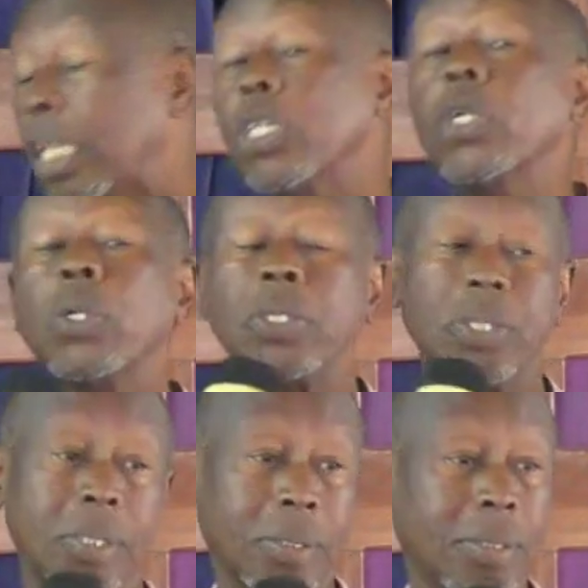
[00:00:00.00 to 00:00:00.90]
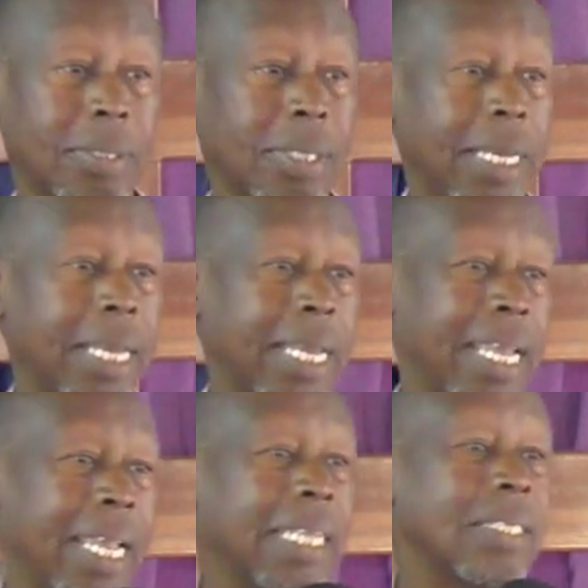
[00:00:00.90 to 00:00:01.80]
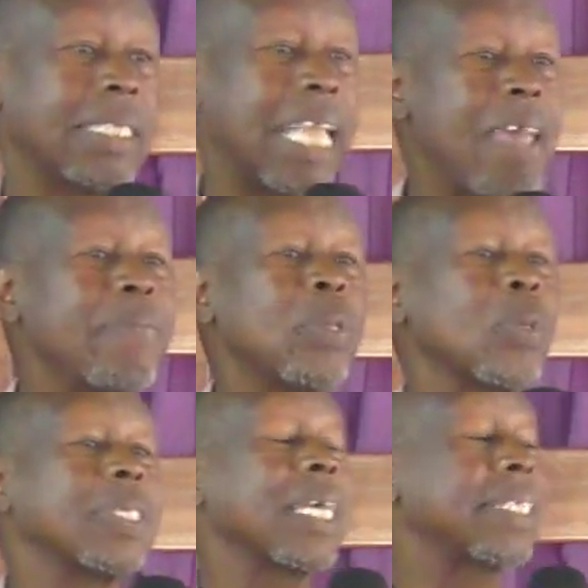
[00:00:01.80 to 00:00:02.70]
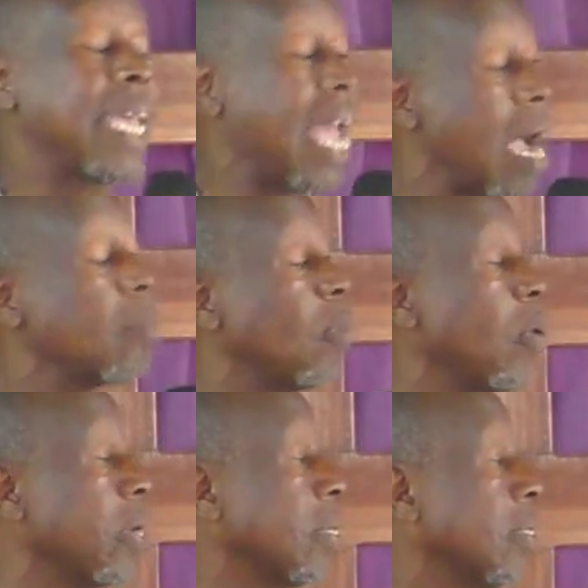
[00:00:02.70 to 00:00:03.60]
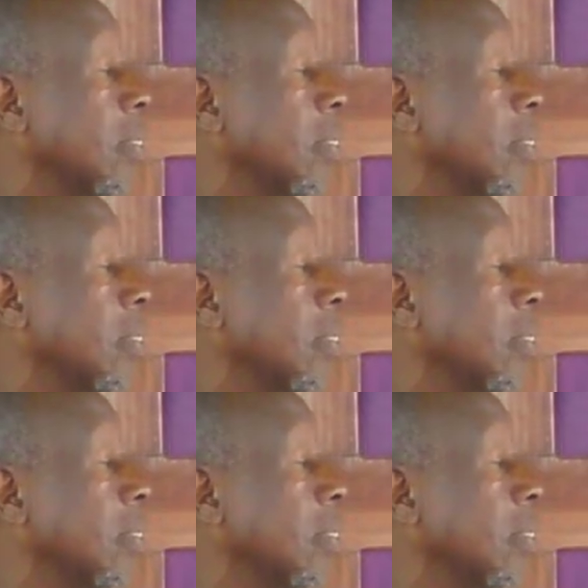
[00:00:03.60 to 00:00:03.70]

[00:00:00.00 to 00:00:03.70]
and huge. And David was just a young boy.